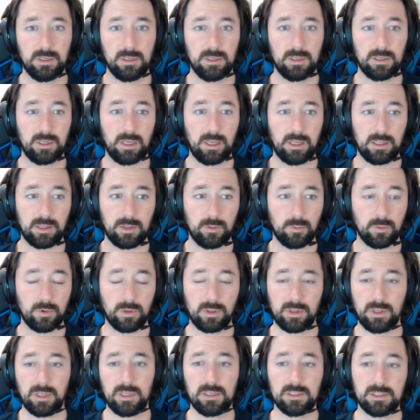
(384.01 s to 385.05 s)
and there were
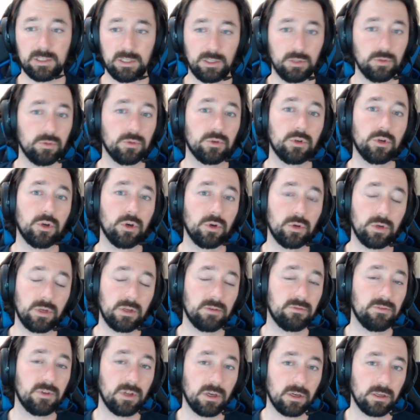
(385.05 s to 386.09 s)
things that you could
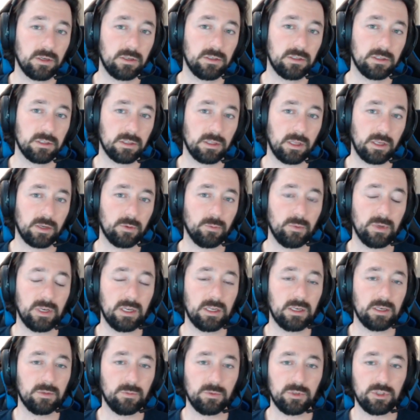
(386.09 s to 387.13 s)
have done to like win
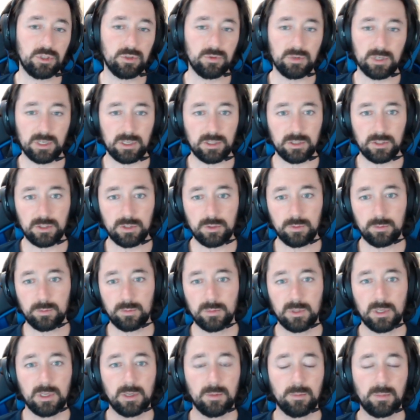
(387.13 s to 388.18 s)
it, which you didn't do.
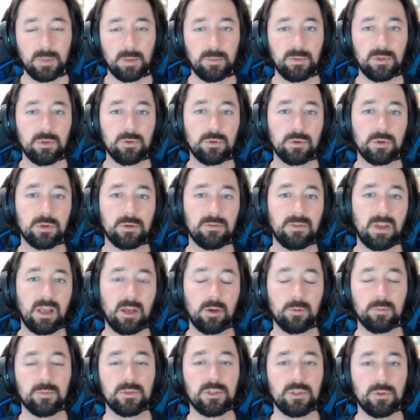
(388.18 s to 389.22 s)
Maybe you could have
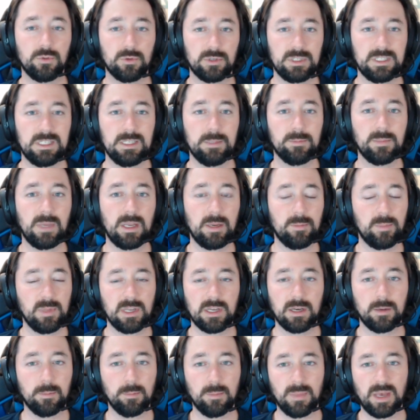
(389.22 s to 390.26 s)
helped your teammate
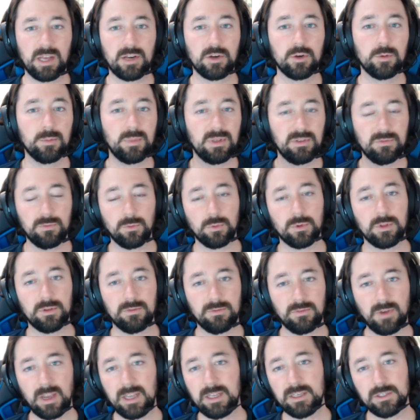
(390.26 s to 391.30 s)
become better before the
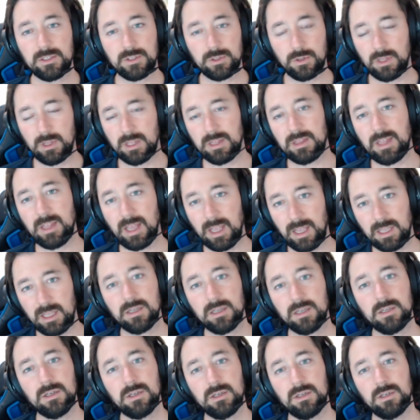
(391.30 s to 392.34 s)
fight so that they
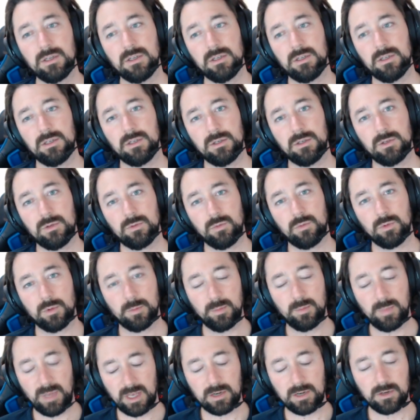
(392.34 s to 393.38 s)
were a
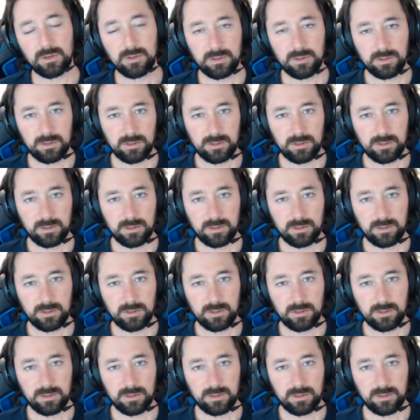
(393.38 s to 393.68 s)
better